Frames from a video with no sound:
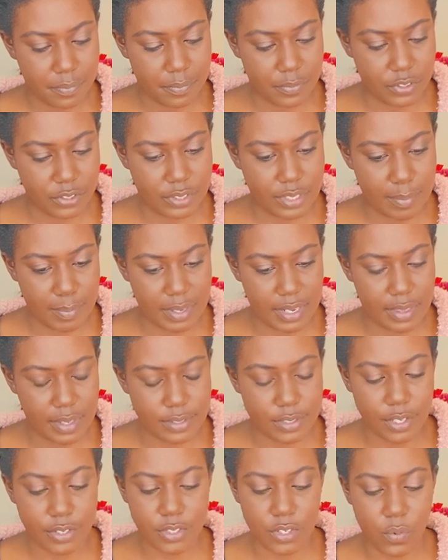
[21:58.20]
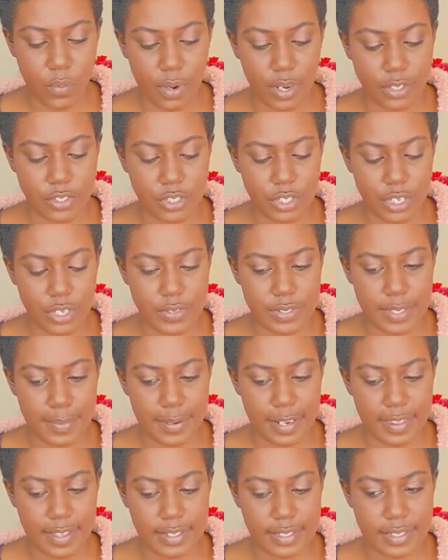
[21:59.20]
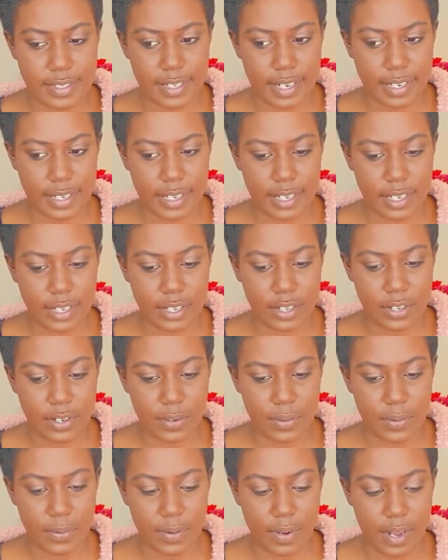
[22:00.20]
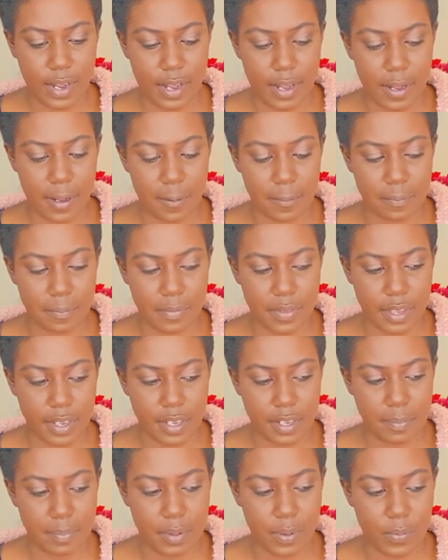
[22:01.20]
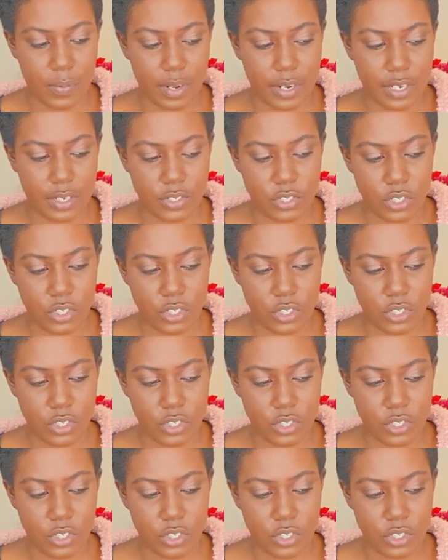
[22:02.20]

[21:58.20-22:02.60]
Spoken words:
There's somebody that's also watching you, somebody that's studying you. They could be wanting